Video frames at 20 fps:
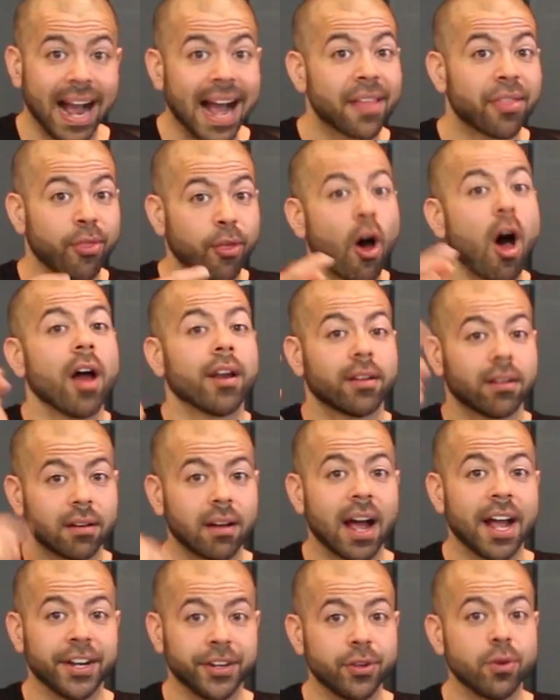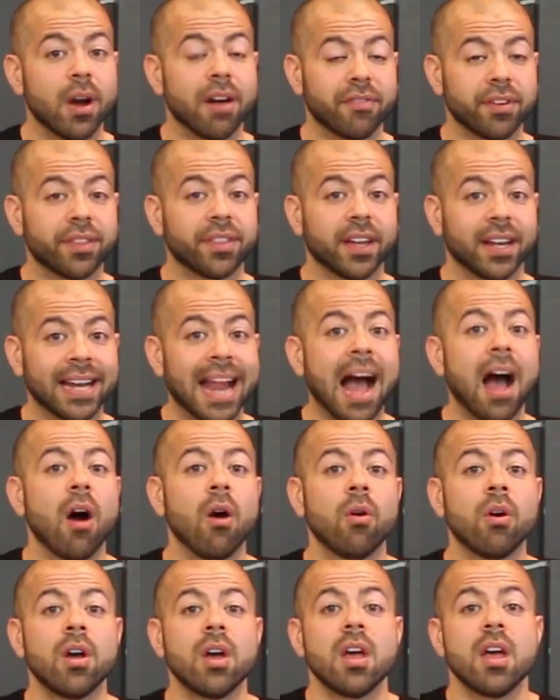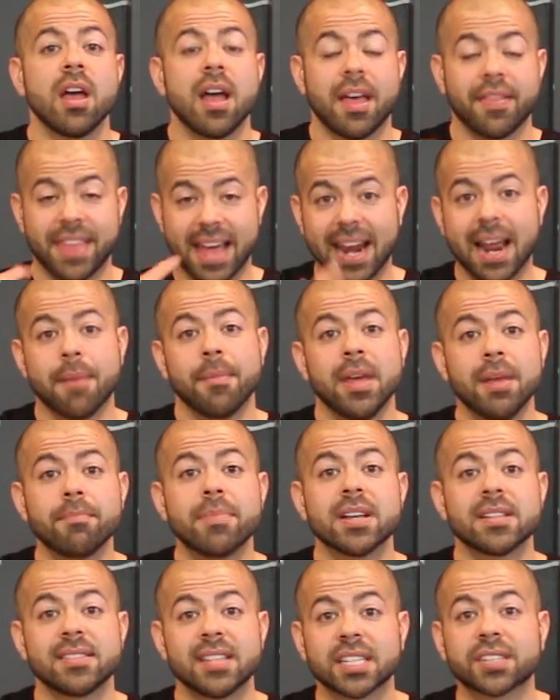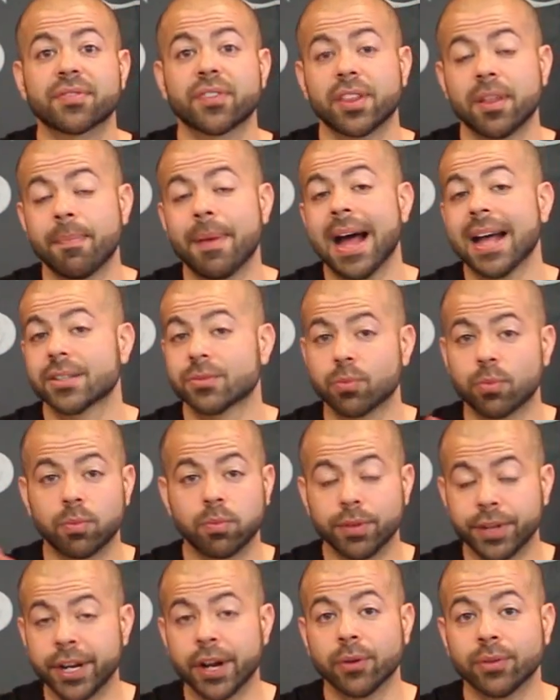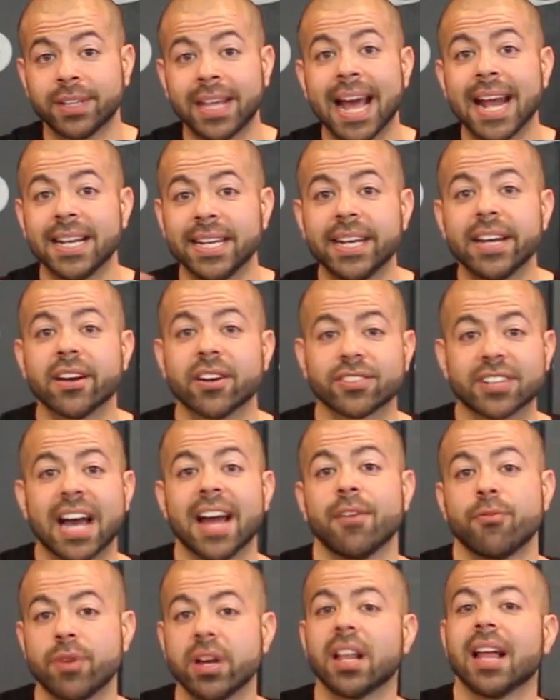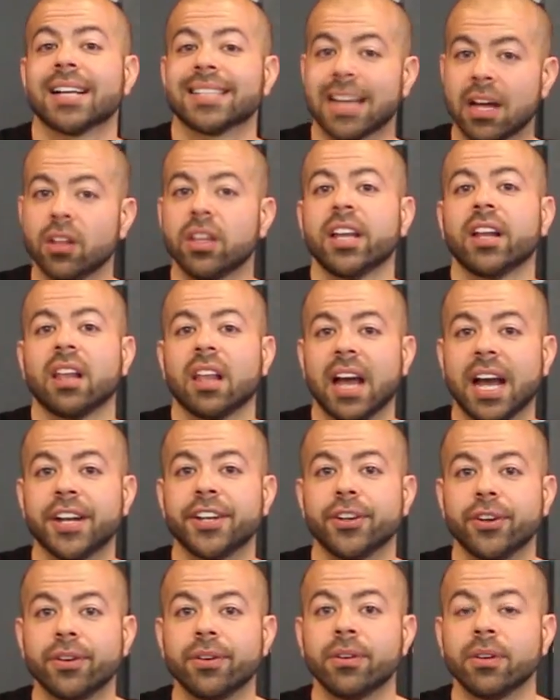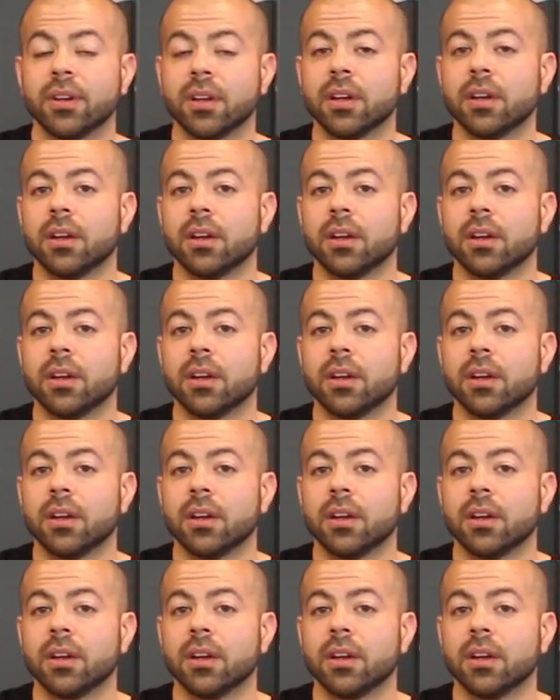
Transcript: I thought I knew everything. Now that I'm in business for the past, 10 years, I realize how little I knew.